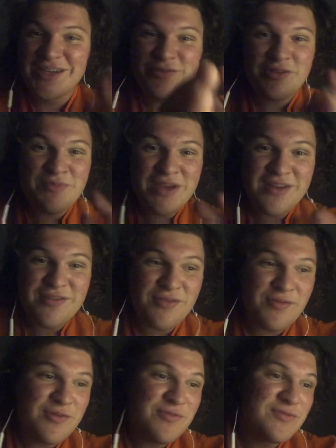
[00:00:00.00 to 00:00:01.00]
we made it
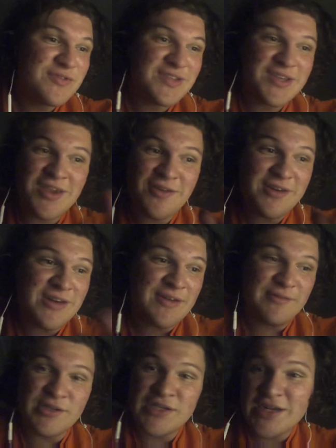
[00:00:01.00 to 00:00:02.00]
through. Security
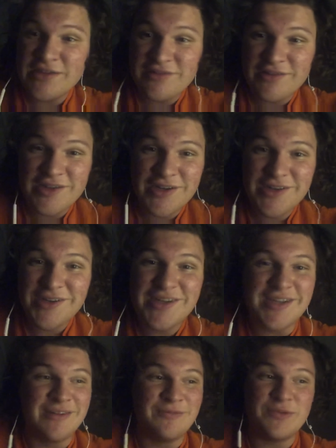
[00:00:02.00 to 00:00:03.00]
never checked our car,
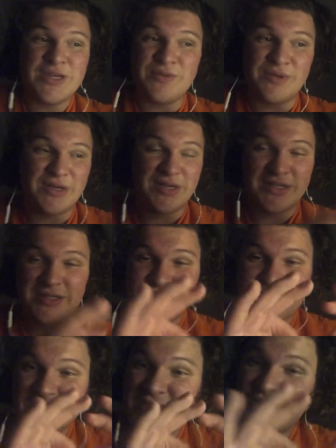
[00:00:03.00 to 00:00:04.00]
and we were
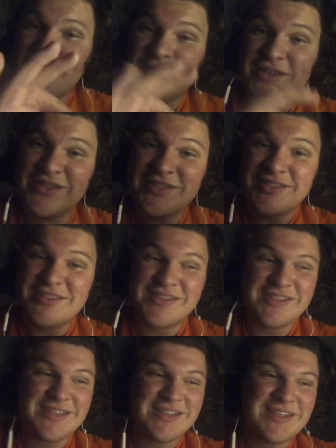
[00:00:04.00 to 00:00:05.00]
solid.
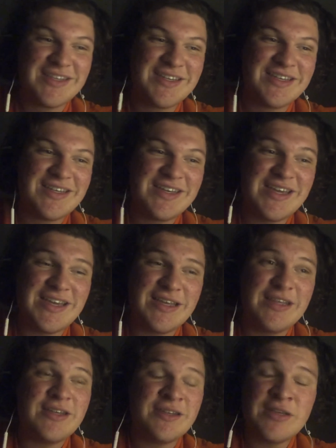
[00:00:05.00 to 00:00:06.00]

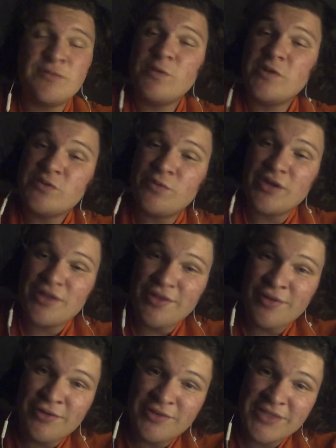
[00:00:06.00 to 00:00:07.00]
And he was worried
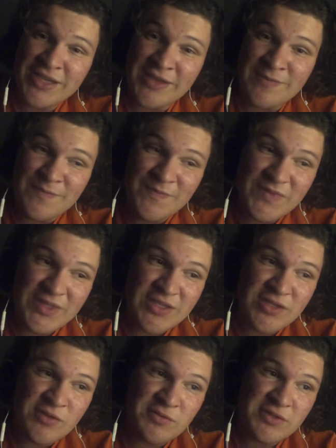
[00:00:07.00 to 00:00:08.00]
the whole time the
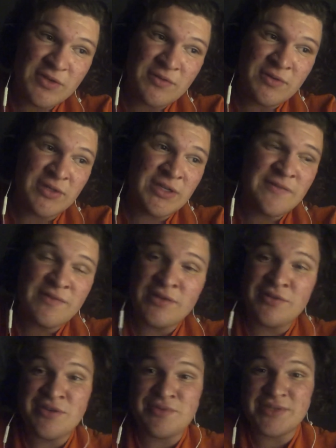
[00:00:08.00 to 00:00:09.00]
show was going on, even
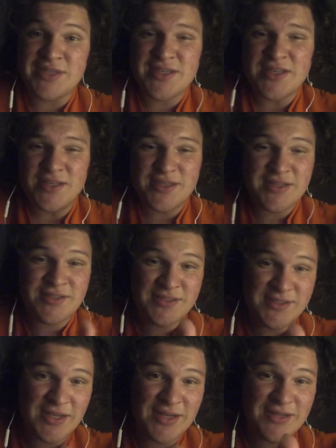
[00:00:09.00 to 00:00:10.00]
though he was
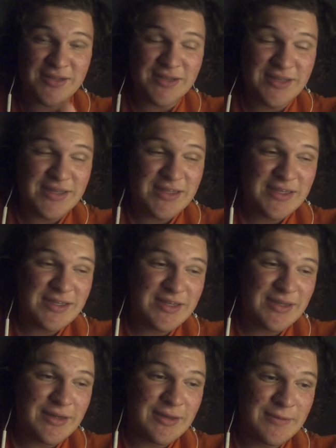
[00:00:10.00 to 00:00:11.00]
excited.
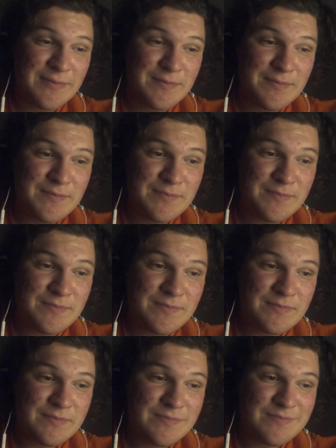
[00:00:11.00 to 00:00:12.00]

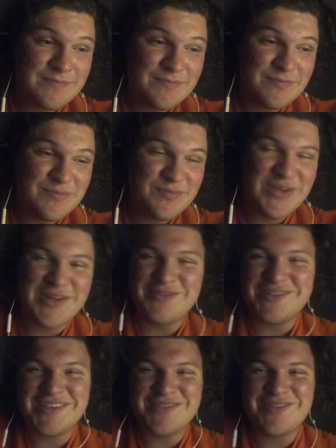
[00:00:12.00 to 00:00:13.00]
But it
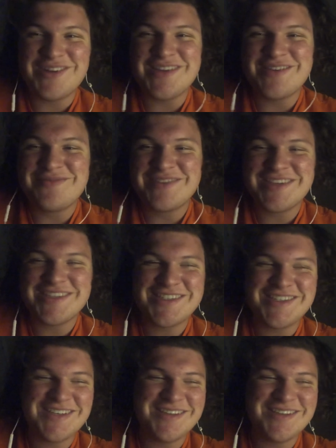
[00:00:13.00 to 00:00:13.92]
was just funny because